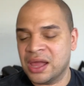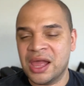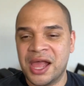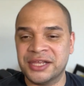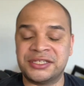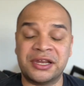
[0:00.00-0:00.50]

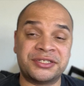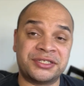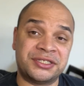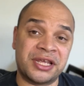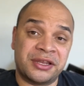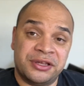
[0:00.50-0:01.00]

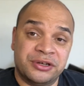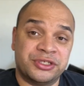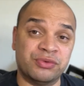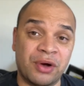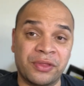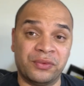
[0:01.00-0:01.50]
instead of your
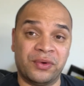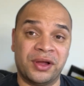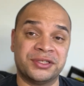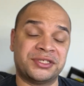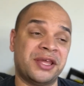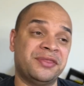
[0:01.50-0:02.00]
two other
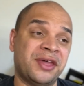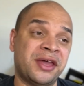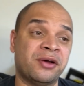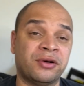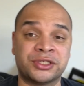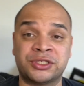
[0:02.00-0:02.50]
ones. And then
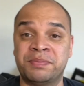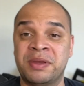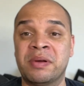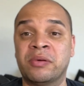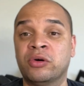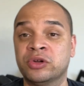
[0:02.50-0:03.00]
also, me
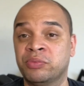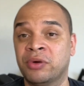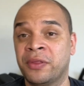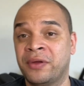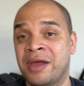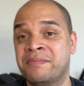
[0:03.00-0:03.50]
and my older
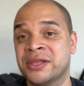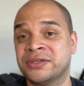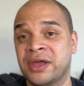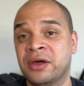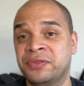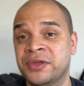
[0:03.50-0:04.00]
brother had mental
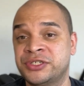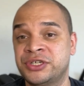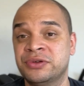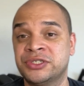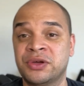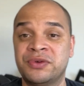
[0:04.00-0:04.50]
health
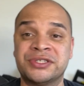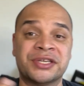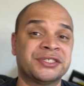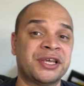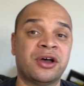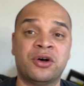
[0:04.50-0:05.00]
issues, so he's going
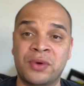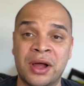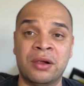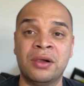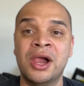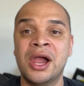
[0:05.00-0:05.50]
to say, oh,
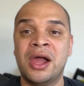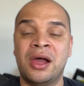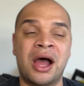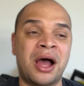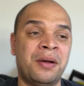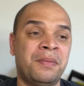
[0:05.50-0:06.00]
well,
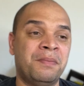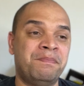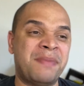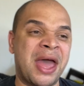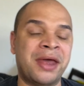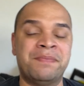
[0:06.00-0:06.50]

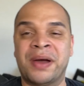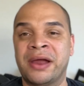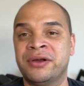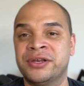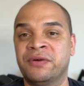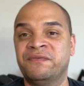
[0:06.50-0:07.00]
Matt and
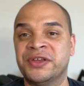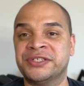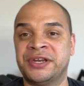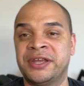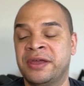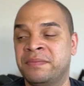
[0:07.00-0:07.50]
Byron don't
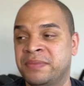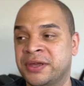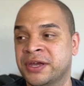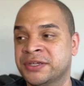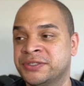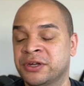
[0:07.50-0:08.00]
visit him
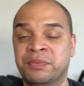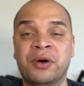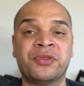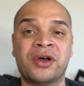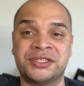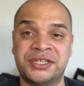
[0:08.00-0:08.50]
because they're
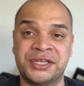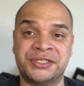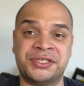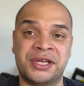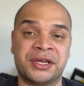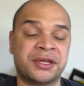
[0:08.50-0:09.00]
both
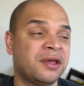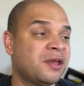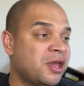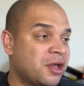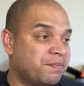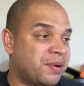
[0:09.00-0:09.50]
autistic,
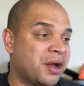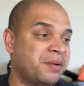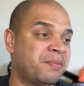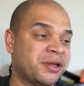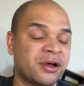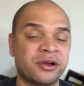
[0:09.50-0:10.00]
but
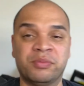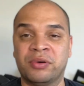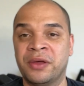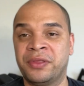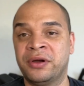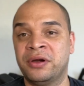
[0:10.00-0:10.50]
my younger
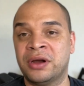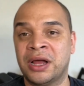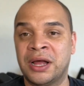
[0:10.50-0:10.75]
brother,